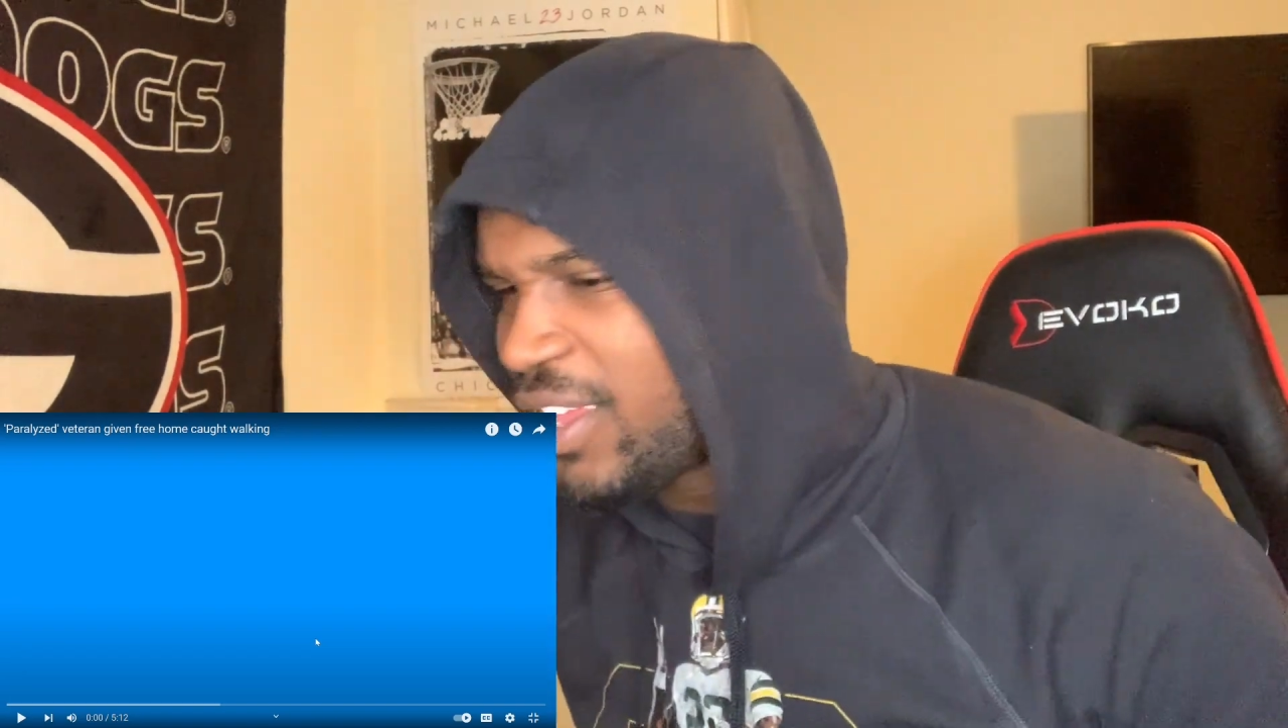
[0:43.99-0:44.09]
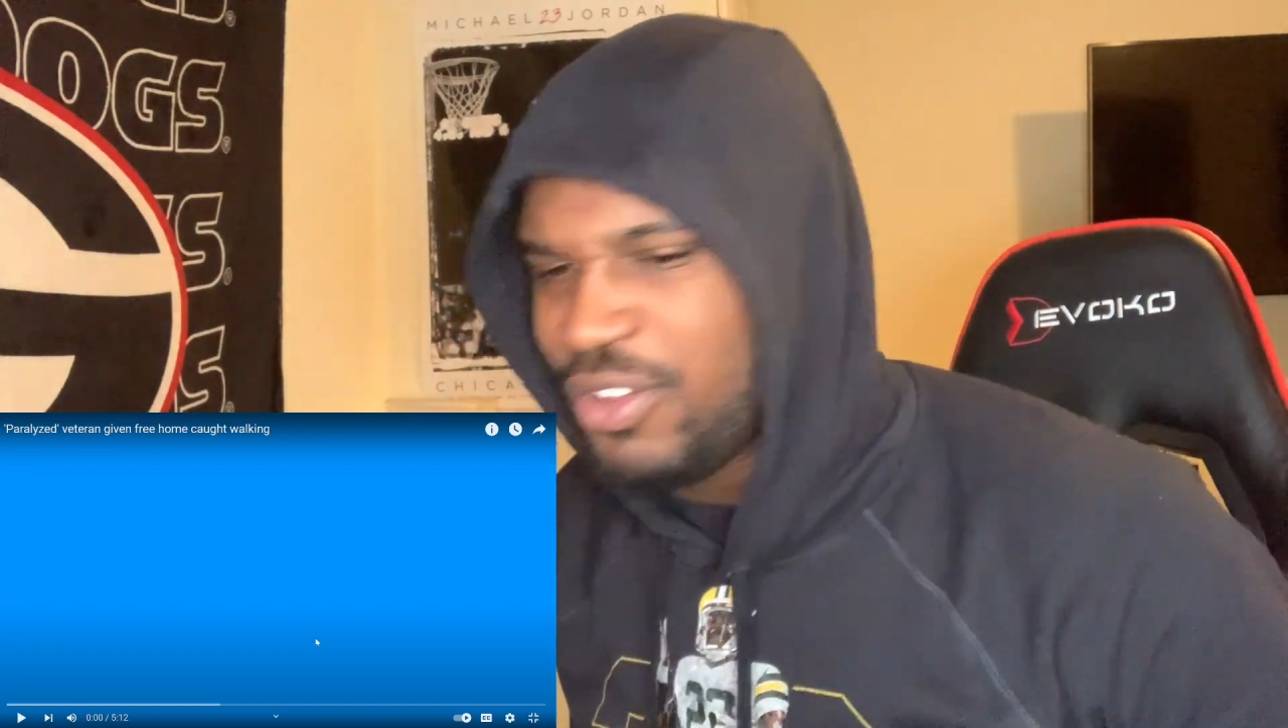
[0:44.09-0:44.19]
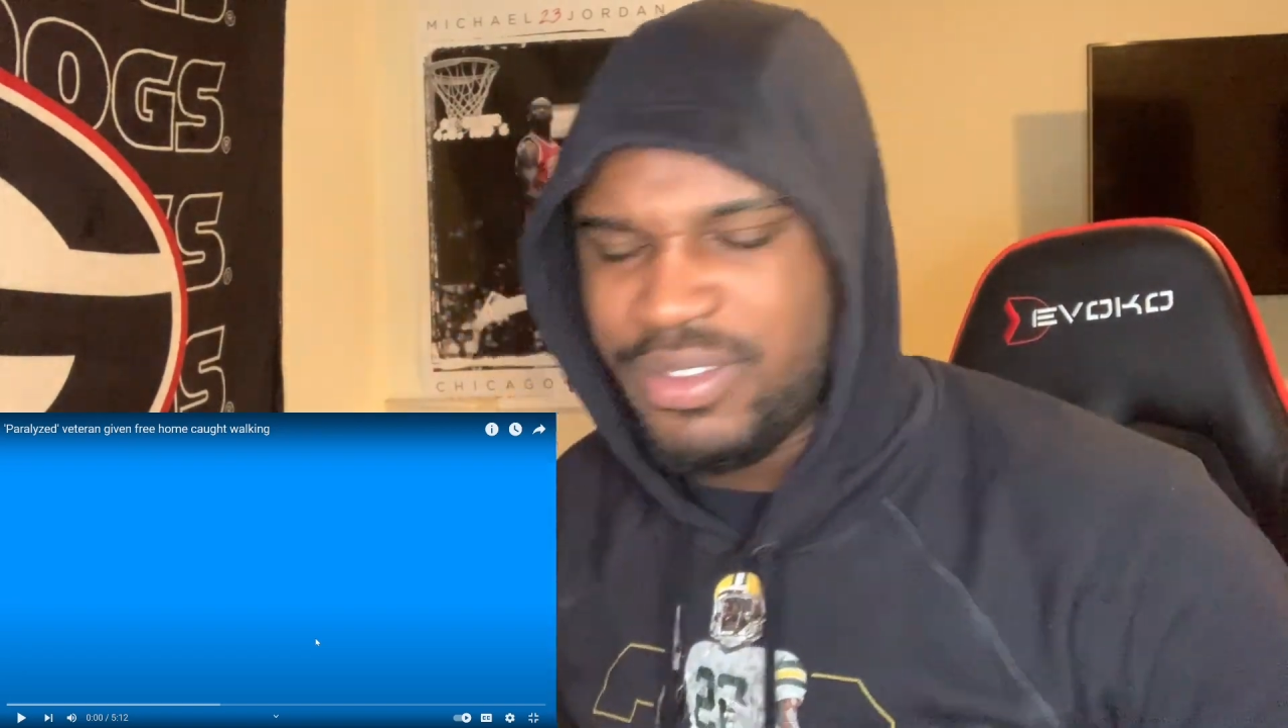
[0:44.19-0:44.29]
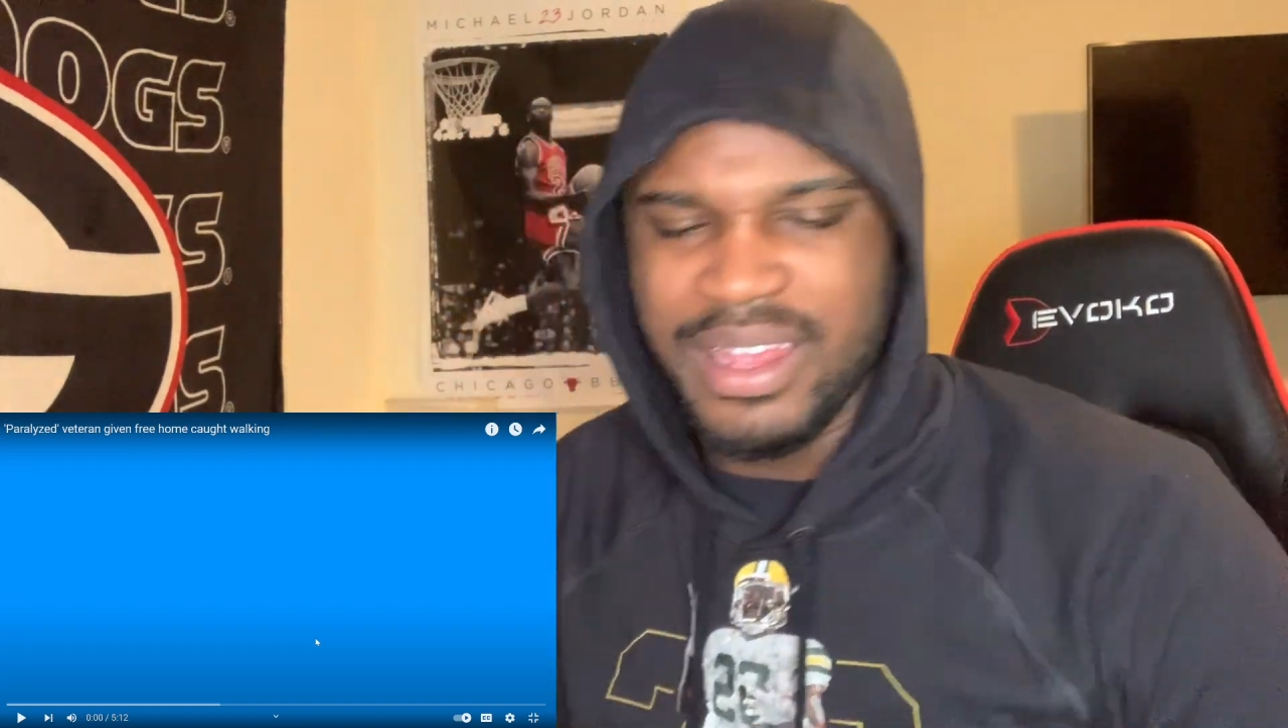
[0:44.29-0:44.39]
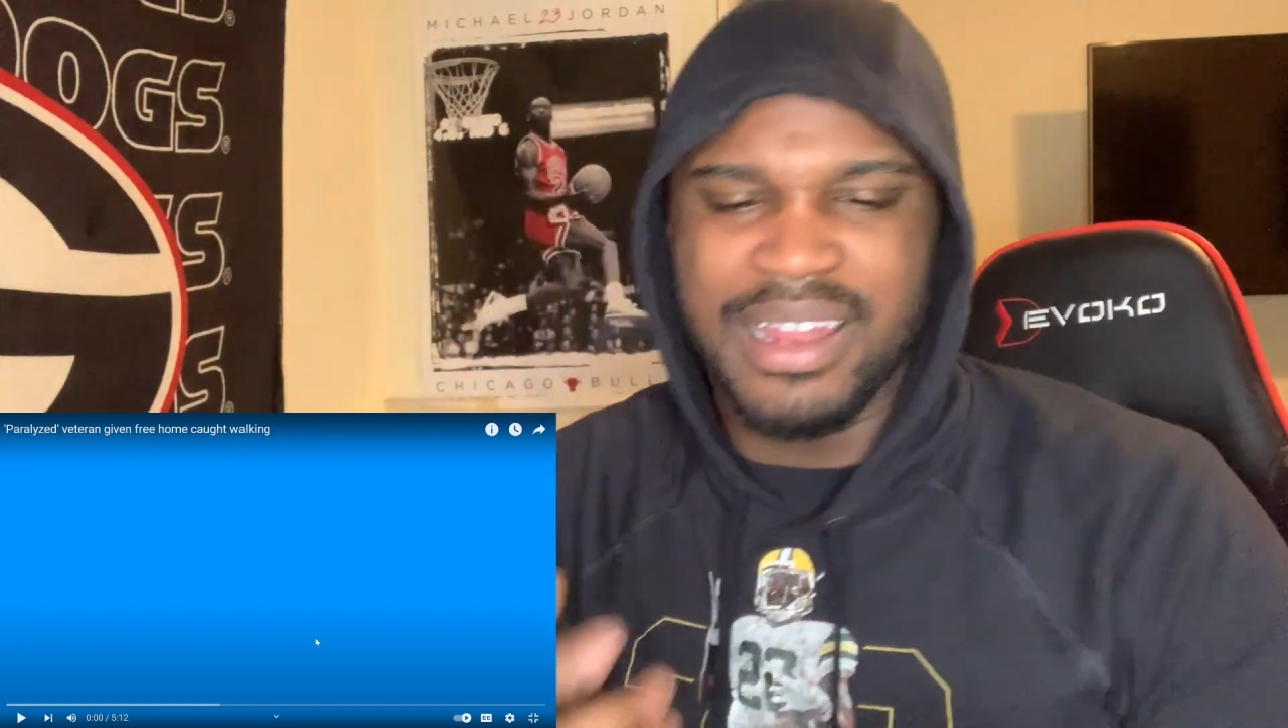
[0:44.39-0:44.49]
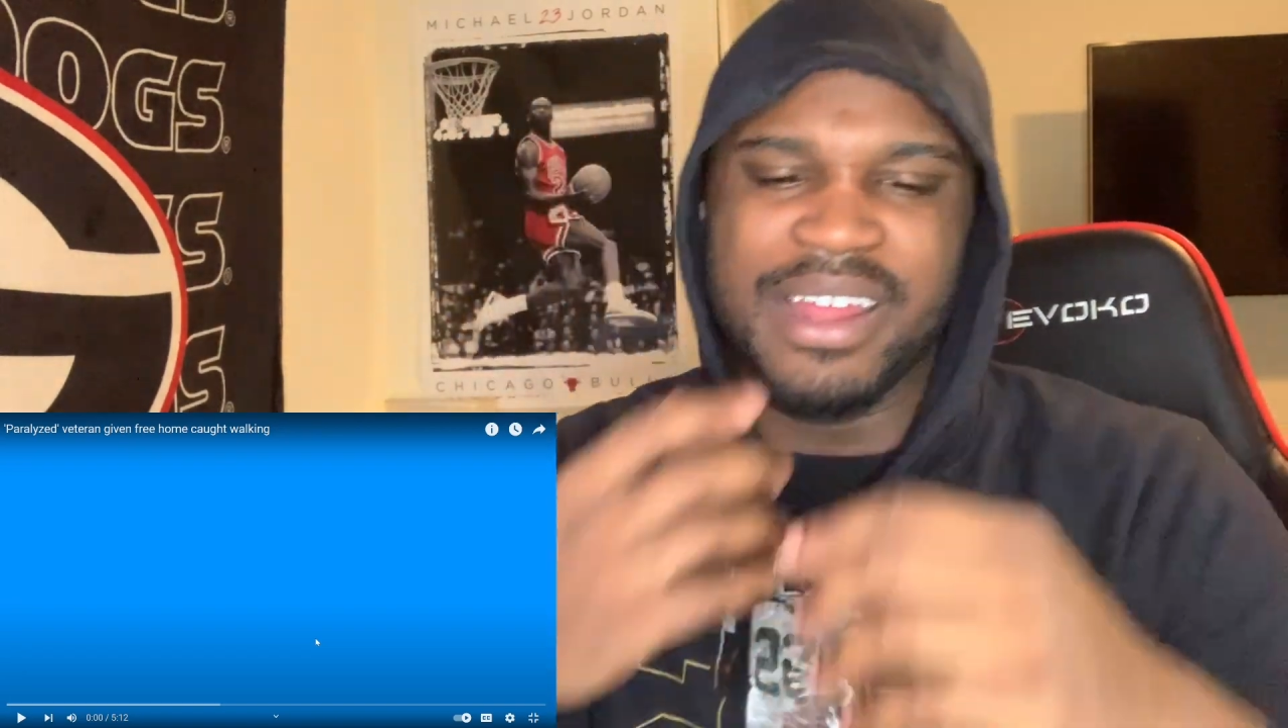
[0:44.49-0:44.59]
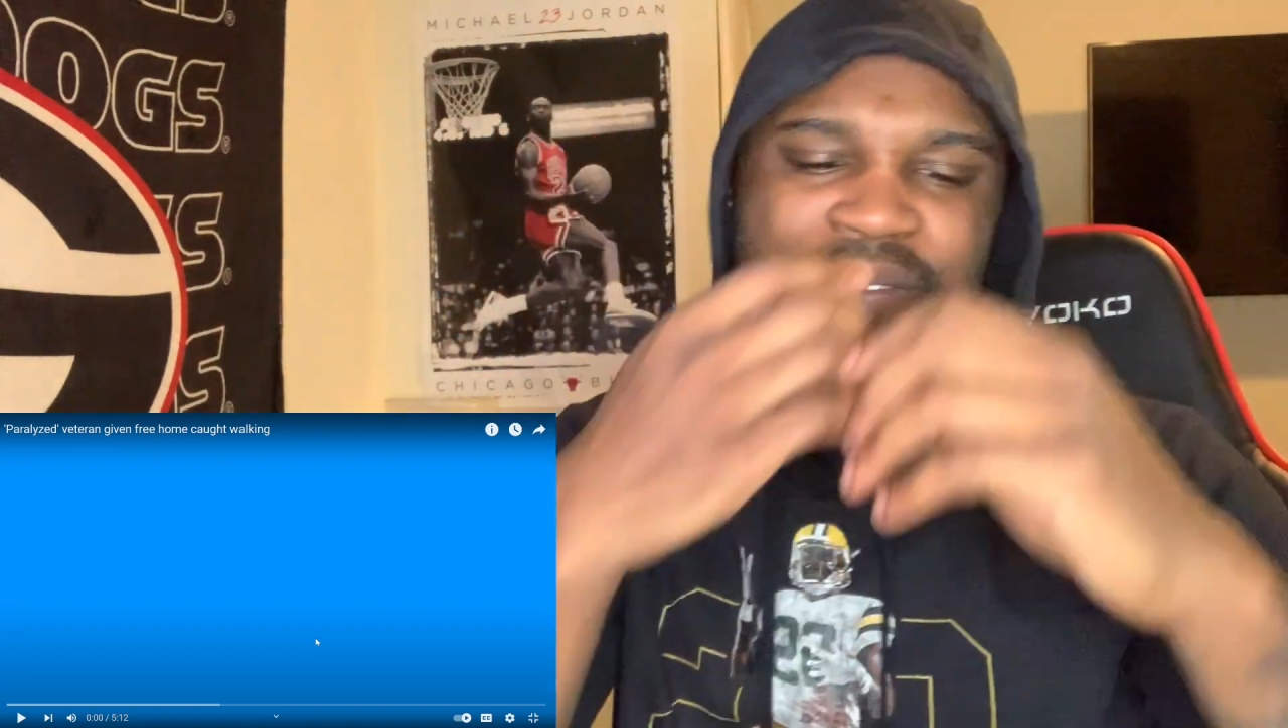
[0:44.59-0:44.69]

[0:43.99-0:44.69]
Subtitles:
you see a lot